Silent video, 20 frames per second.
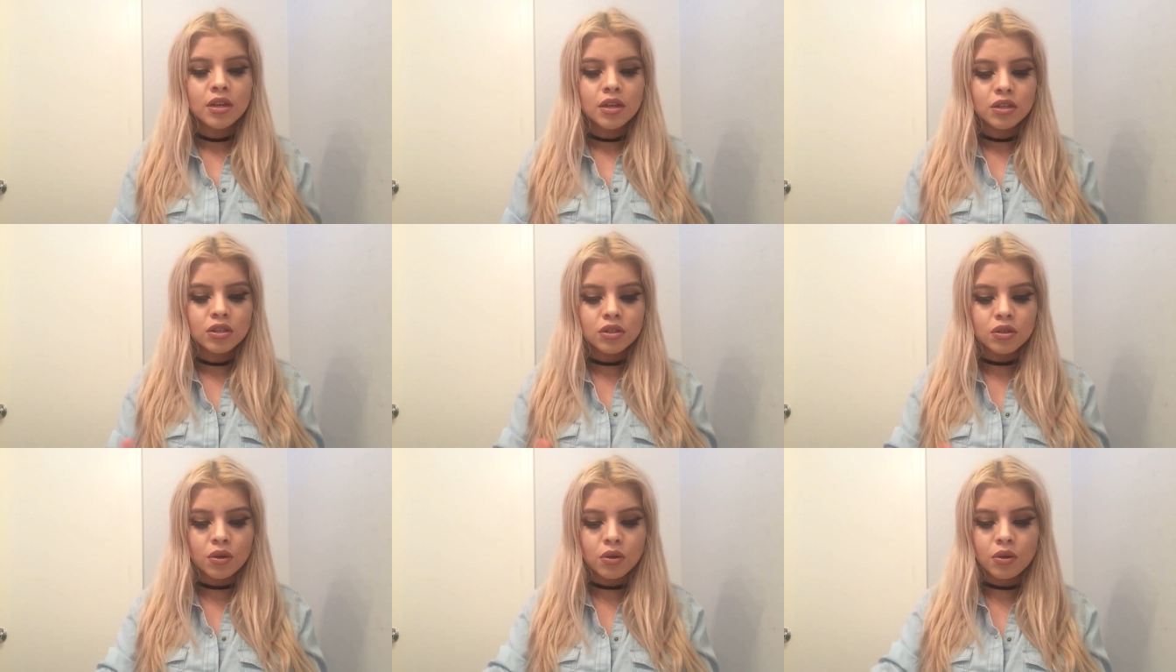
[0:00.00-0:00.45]

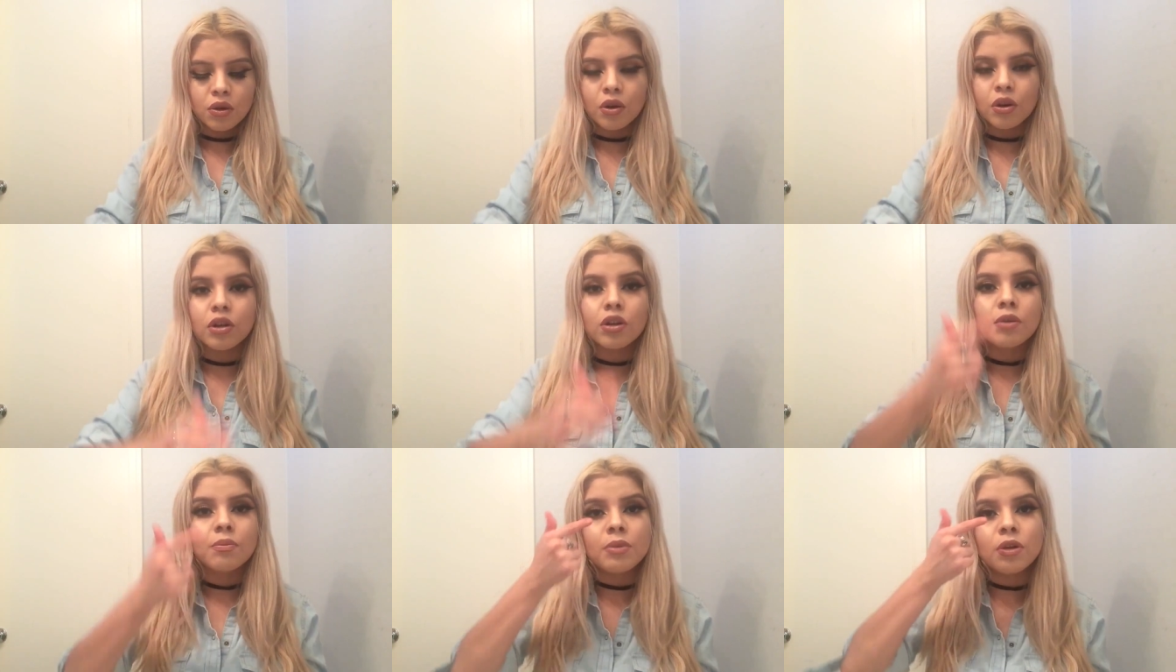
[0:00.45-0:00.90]
So you're
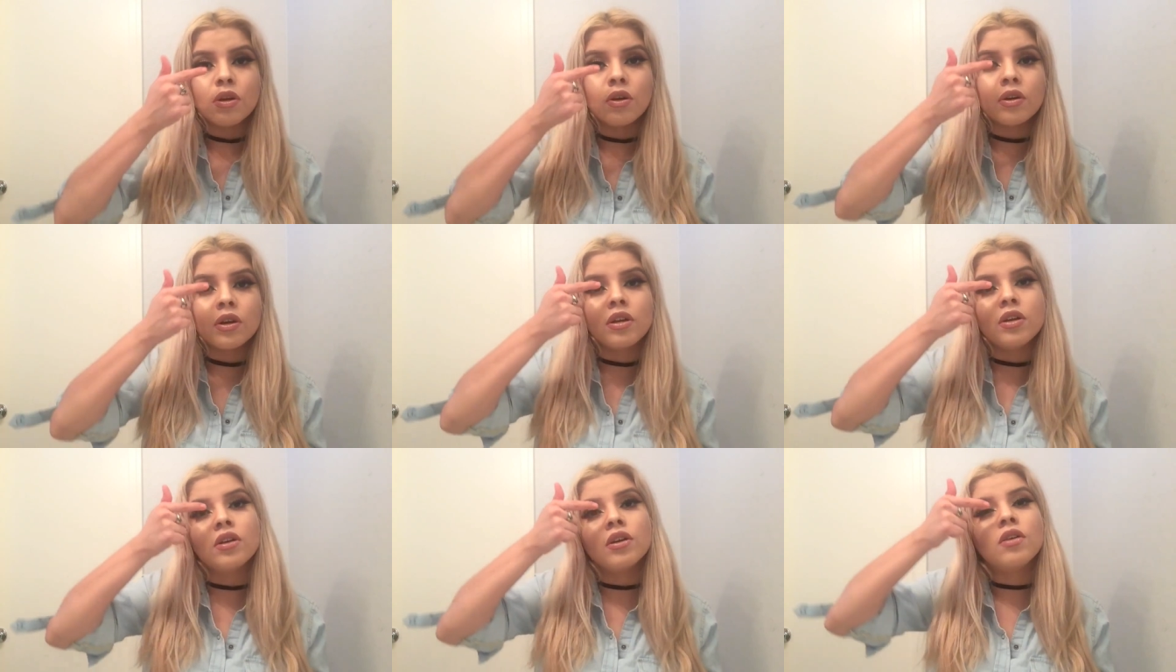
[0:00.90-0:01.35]
going to be all
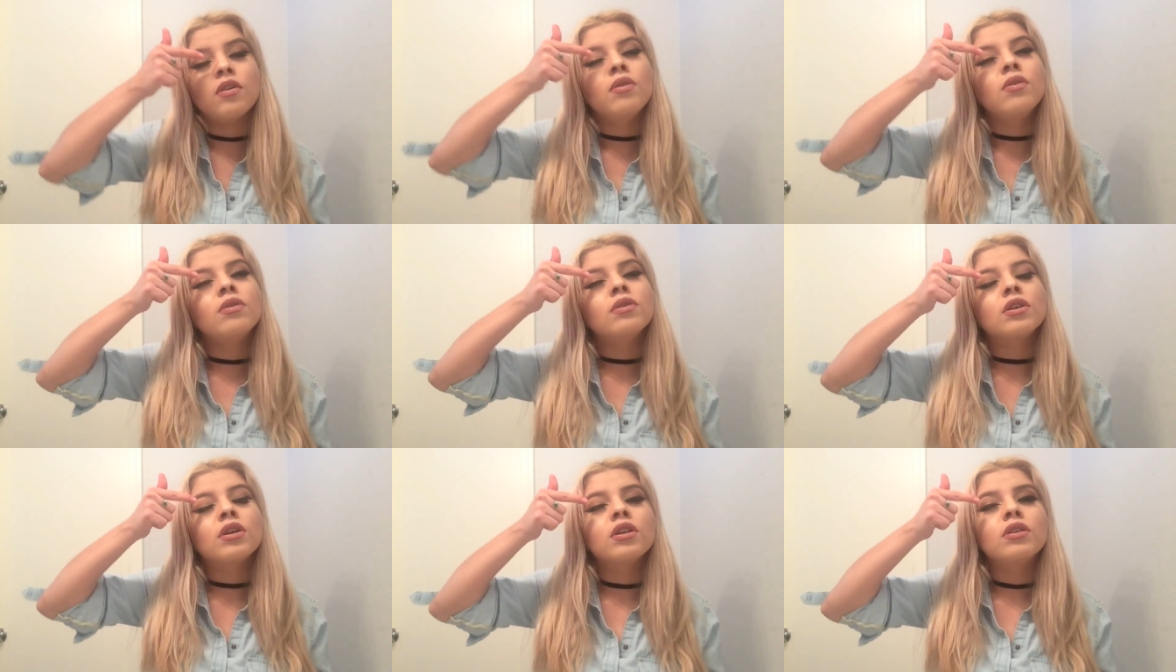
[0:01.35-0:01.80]
here,
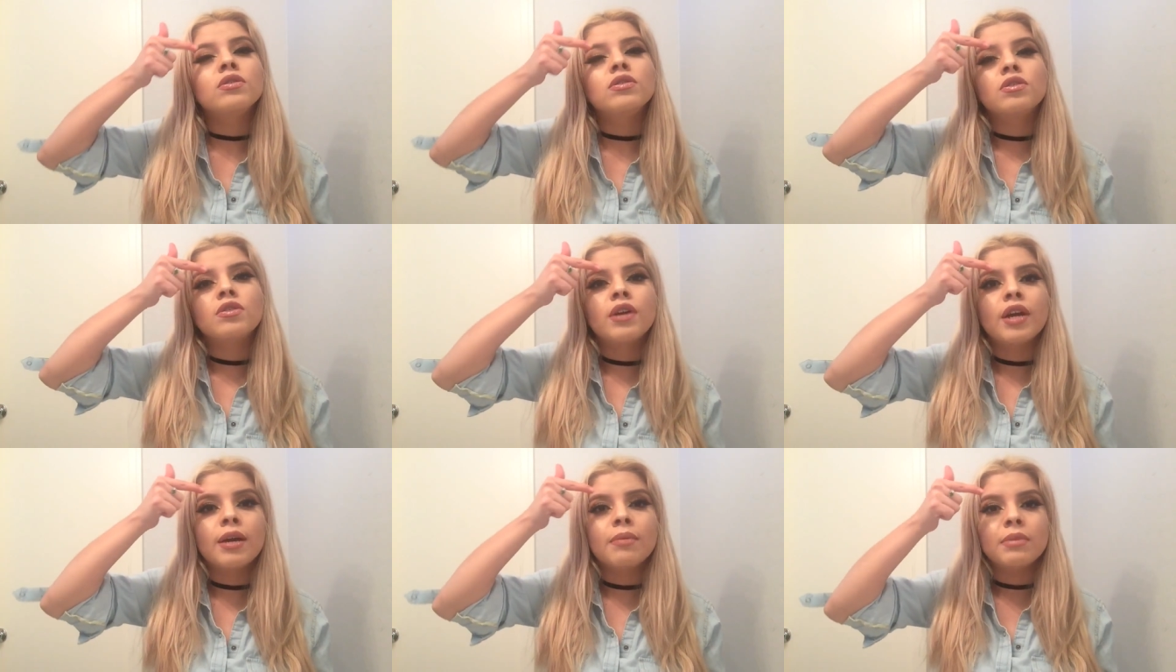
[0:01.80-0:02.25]
oh,
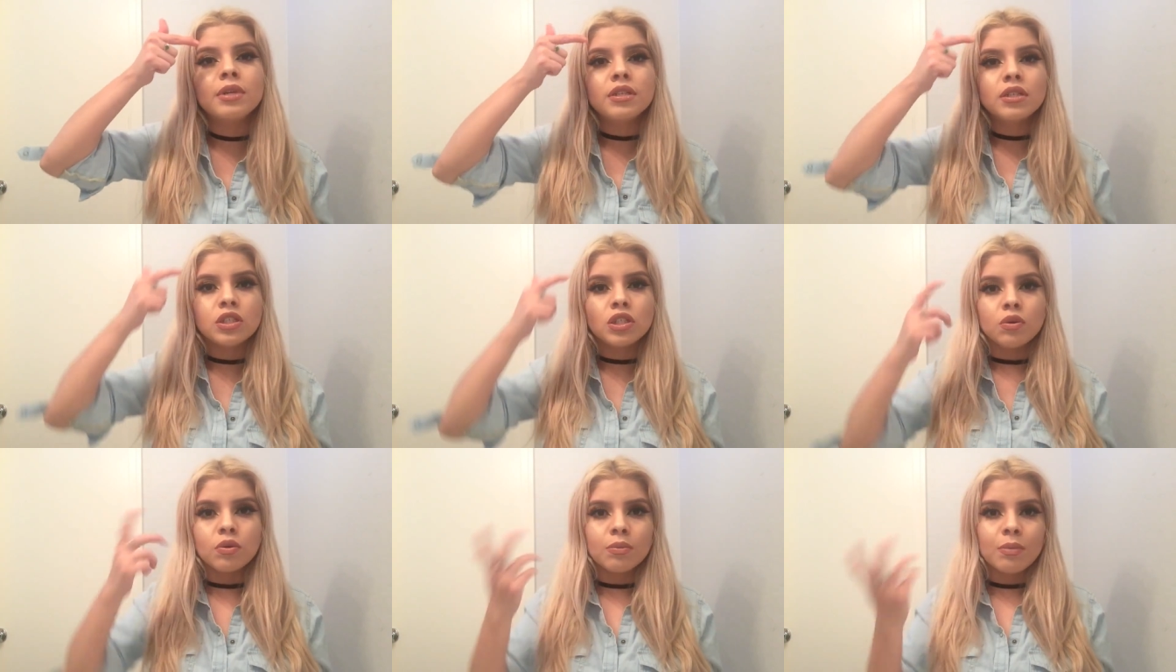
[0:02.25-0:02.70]
close your eye, I'm going
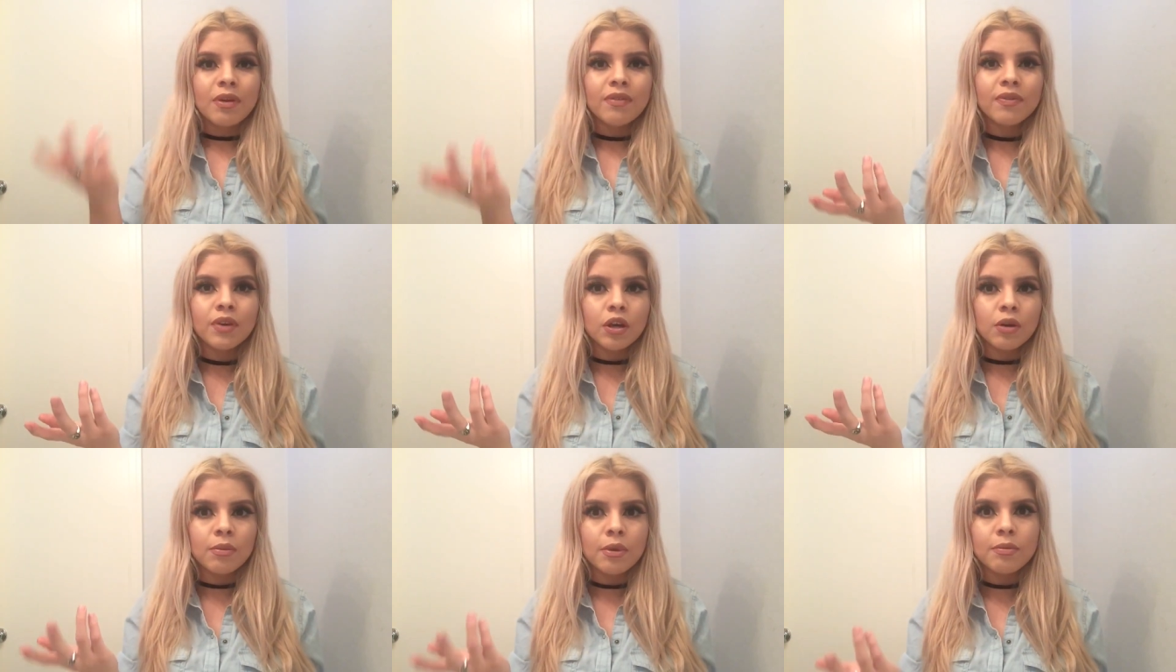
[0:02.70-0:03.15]
to touch it with my
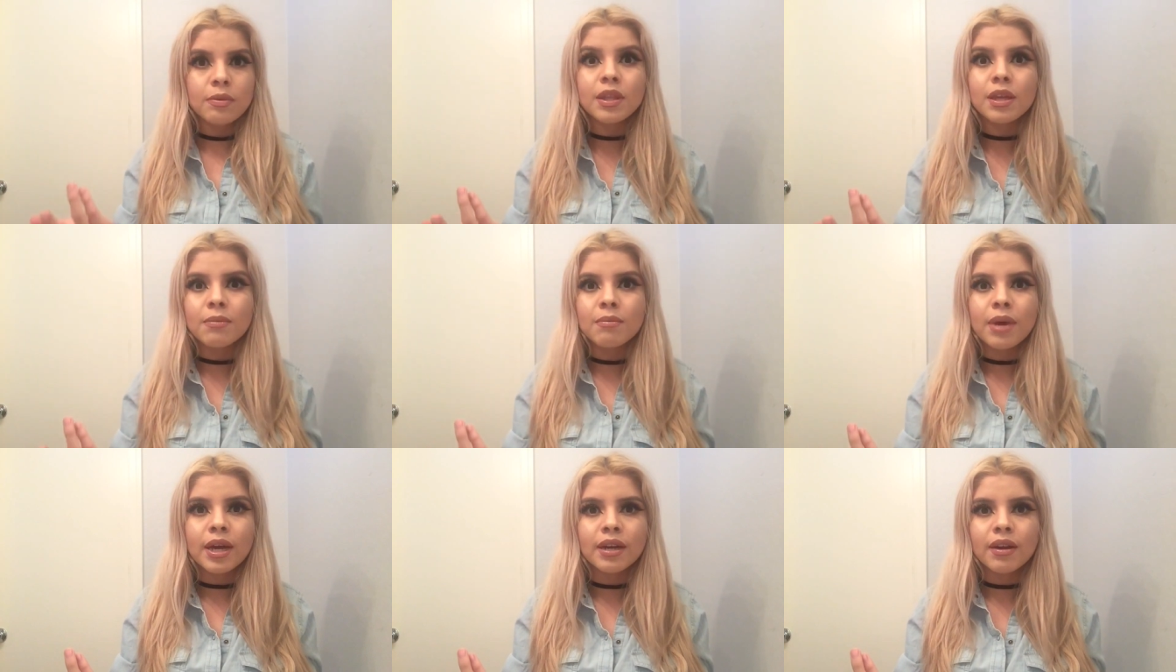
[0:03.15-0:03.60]
finger. Maybe
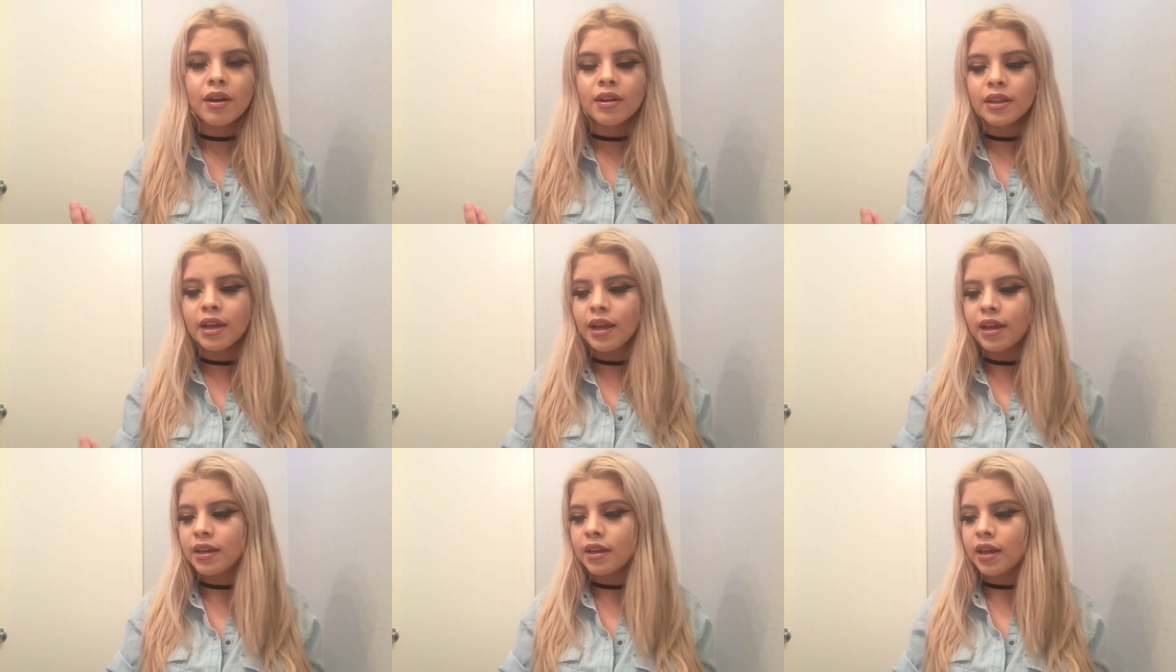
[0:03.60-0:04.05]
they might not
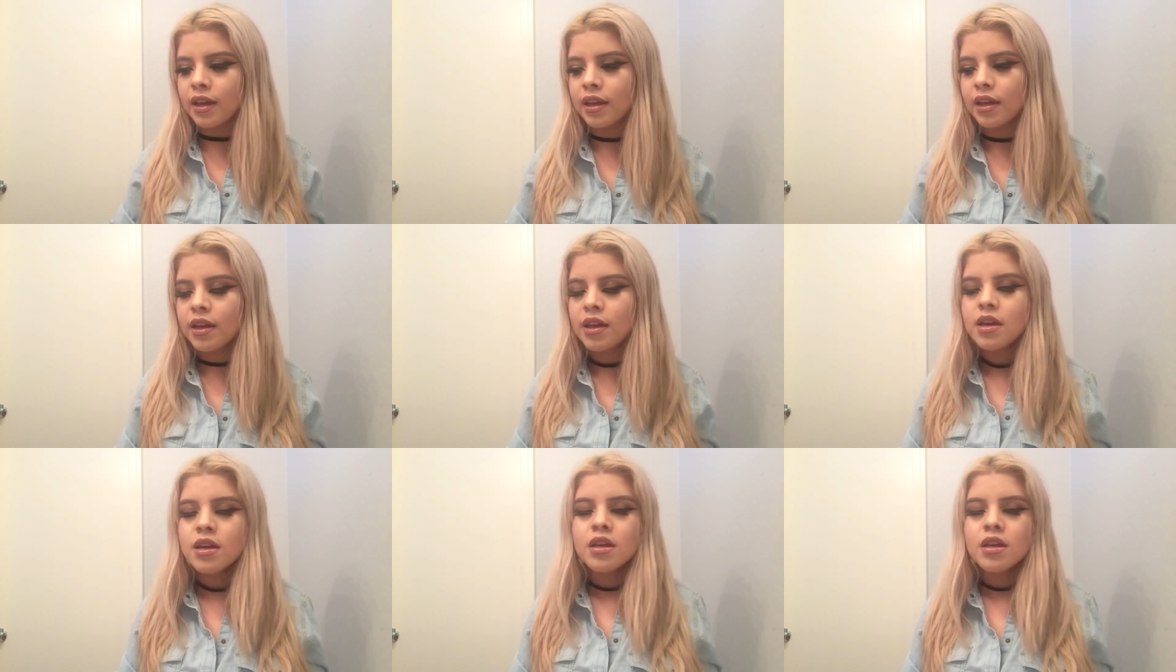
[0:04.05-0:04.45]
like it.